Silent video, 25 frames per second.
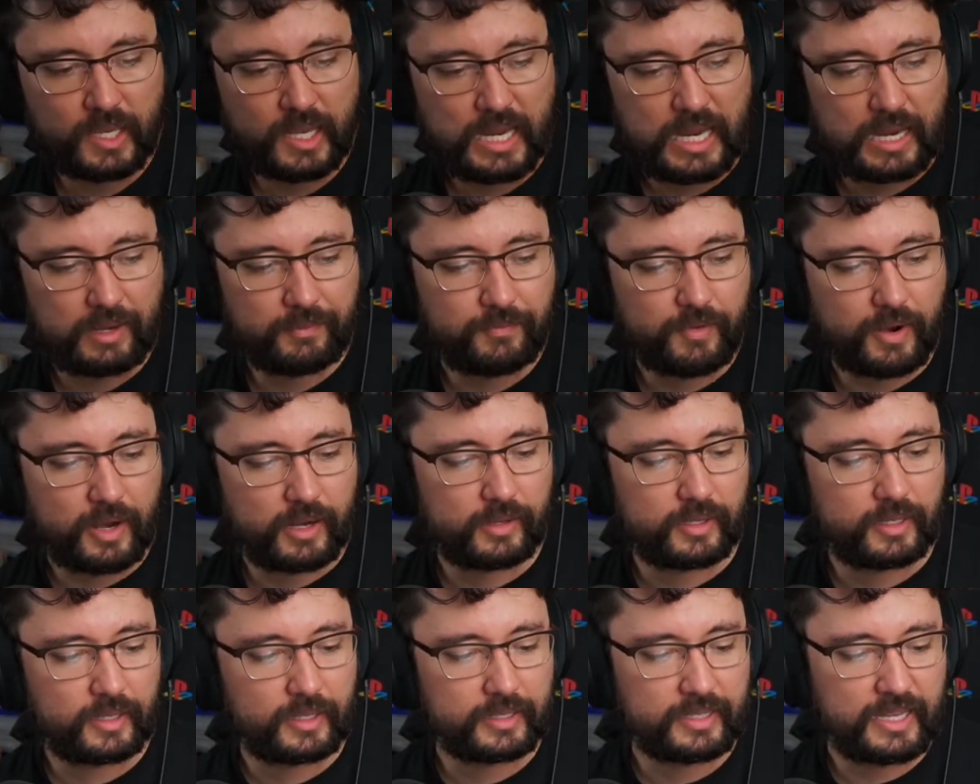And
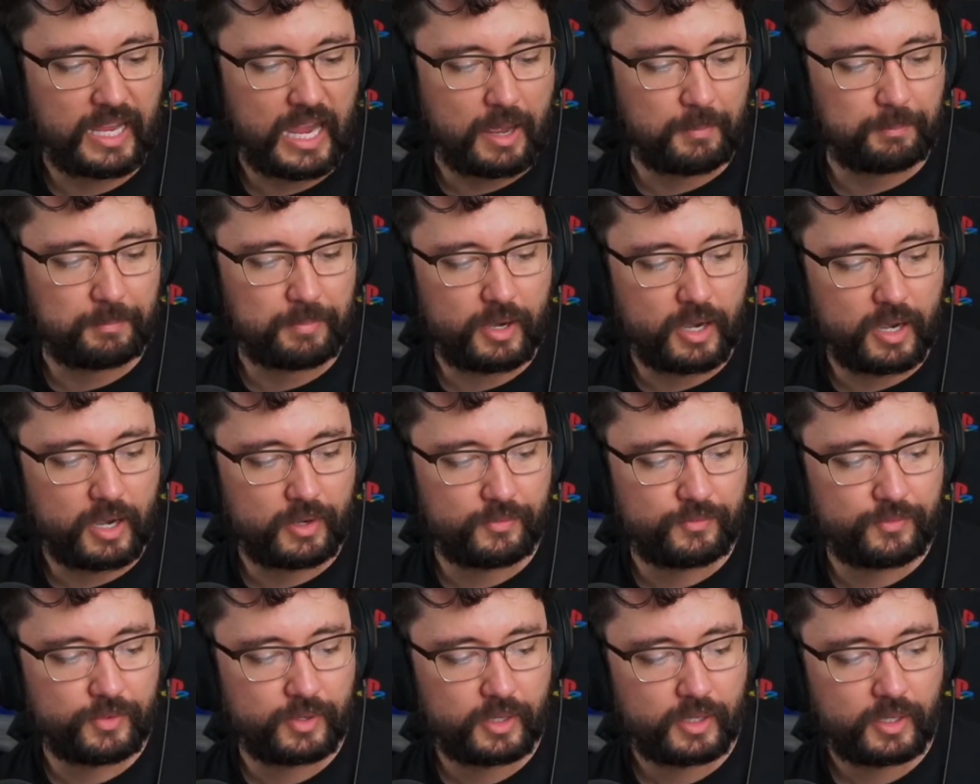finally, to cap
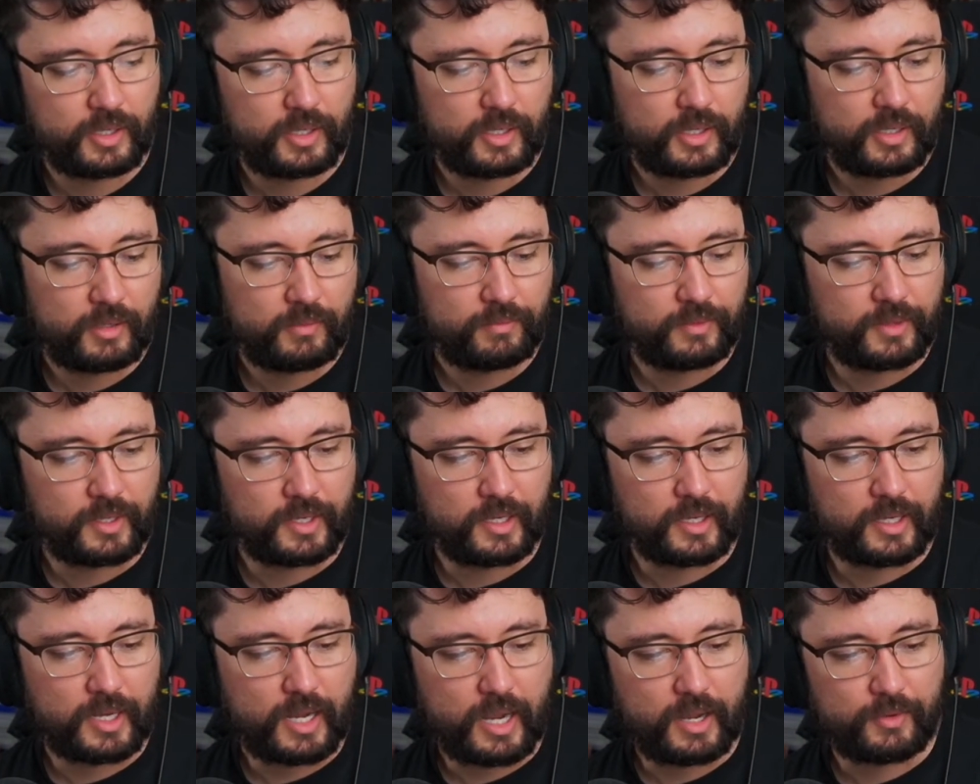off
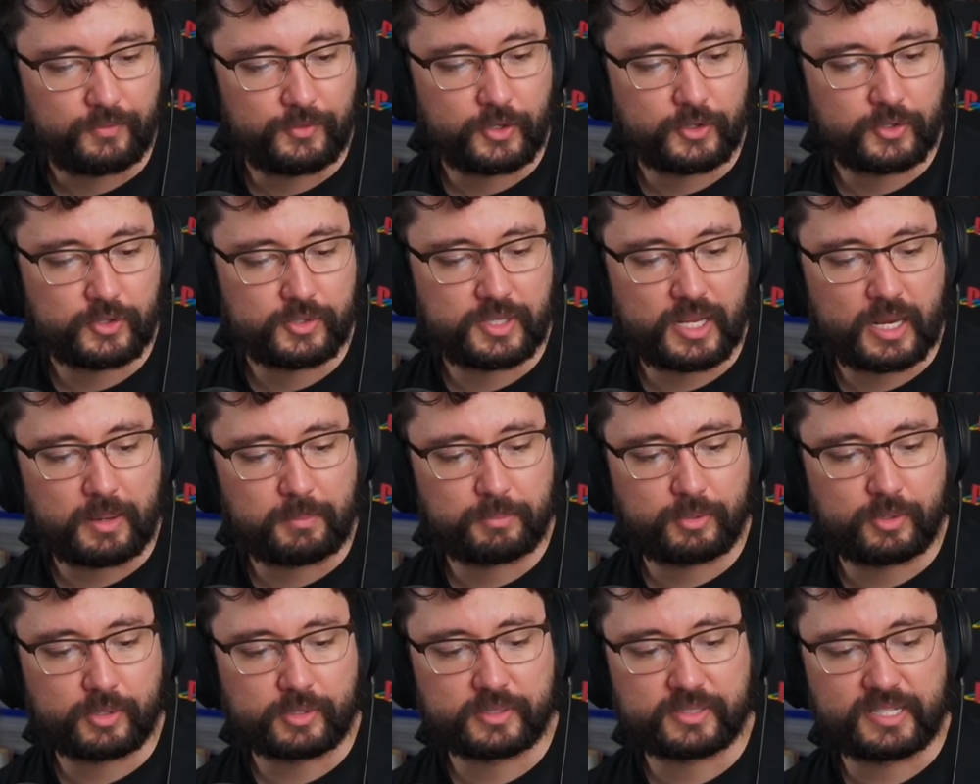the Future
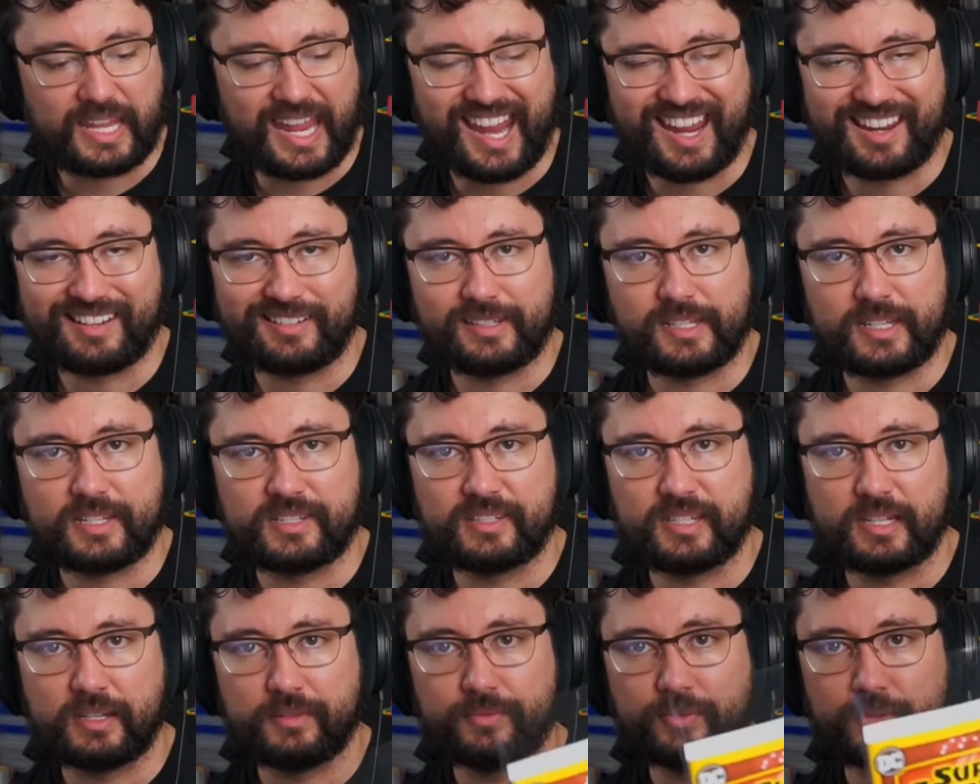State books and
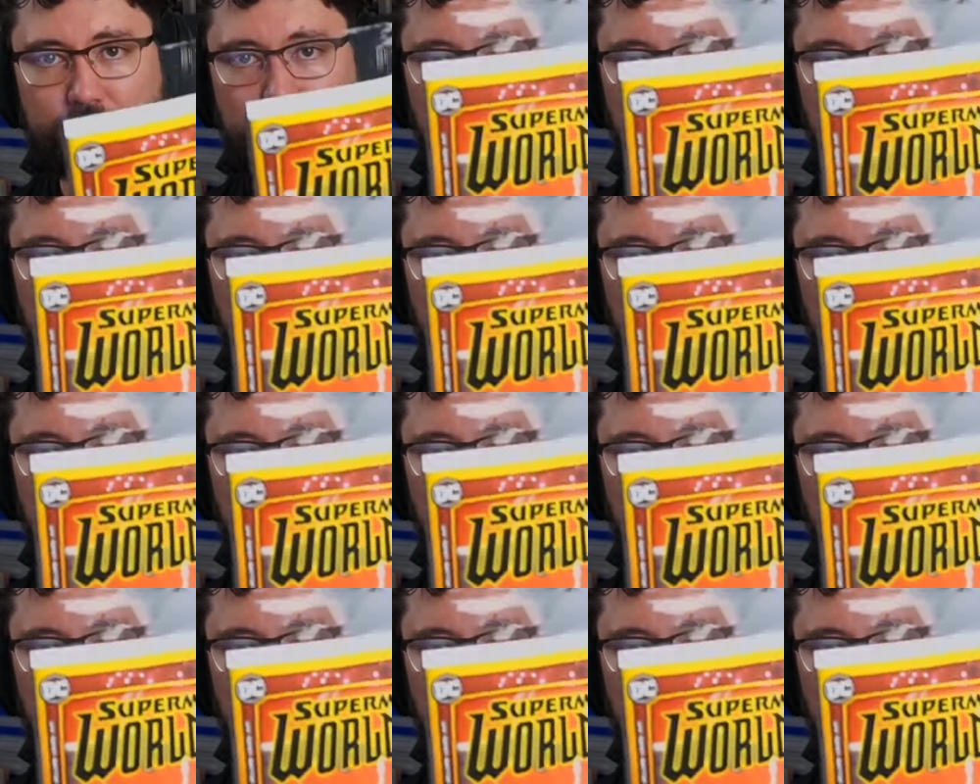DC for the